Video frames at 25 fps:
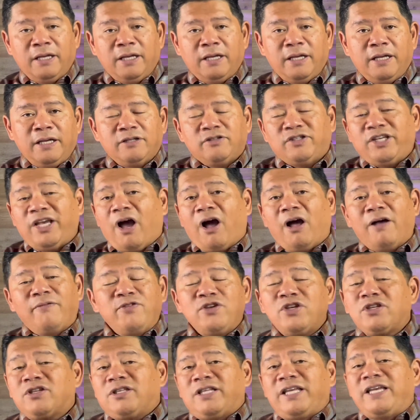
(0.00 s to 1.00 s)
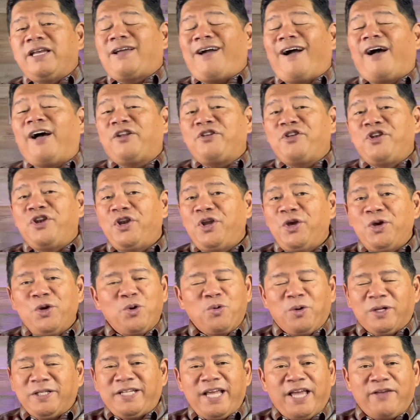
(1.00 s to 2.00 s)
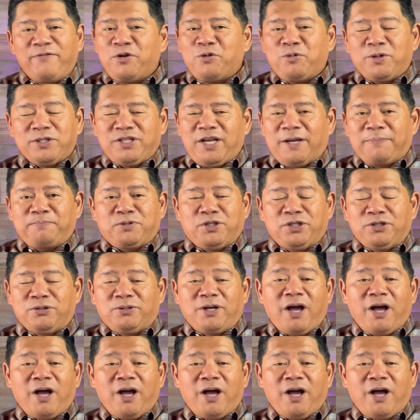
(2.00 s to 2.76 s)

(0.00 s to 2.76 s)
See, obviously God knew what David was up to.